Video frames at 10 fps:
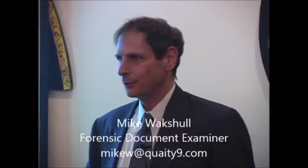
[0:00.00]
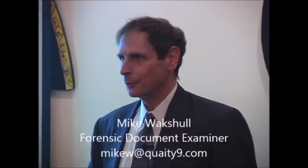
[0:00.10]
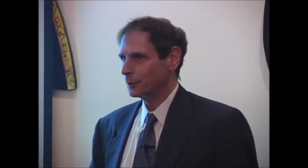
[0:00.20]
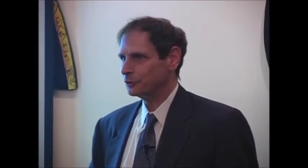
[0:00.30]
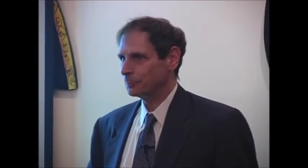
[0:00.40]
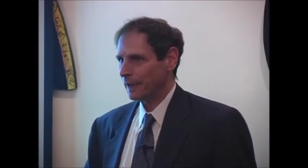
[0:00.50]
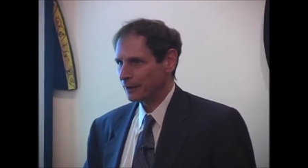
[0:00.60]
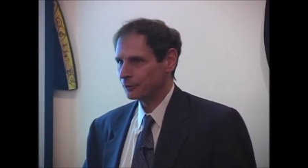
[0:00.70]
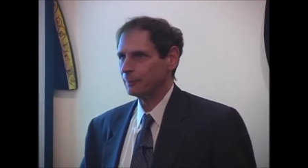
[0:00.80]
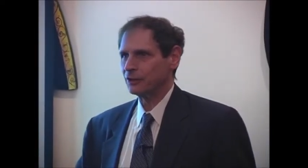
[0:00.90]
We do
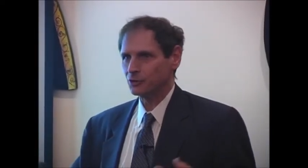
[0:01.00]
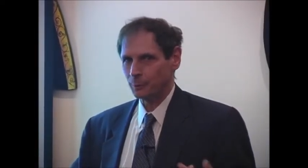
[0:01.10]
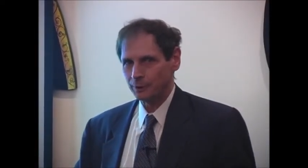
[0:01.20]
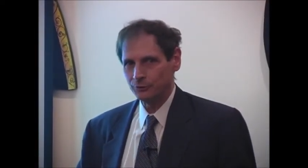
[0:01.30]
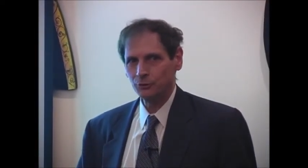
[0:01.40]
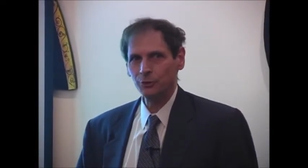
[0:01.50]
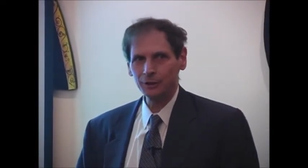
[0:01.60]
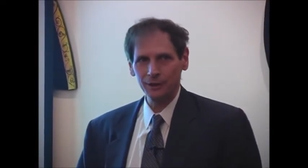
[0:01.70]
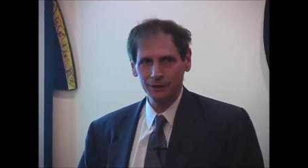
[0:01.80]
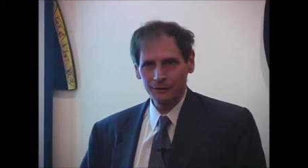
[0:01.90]
pattern matching. We do
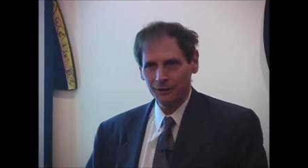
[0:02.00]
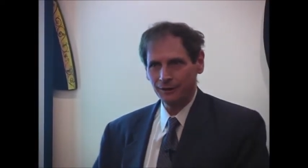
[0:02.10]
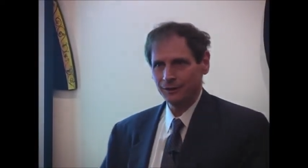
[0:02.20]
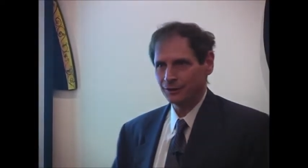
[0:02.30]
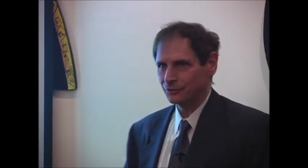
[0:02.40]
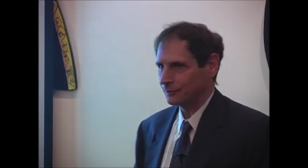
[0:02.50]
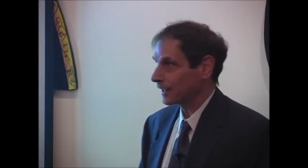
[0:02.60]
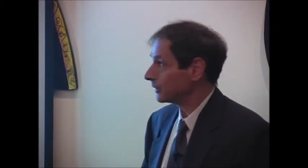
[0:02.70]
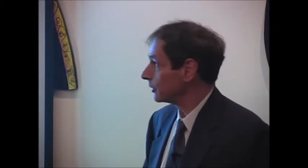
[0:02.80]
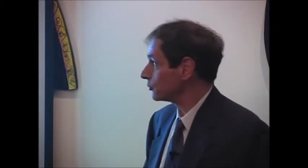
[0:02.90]
looking in, in things of
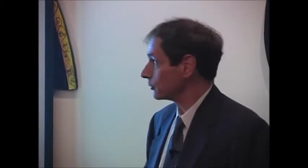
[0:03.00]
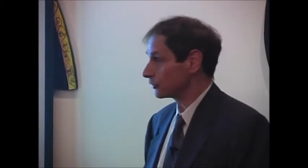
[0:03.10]
that nature.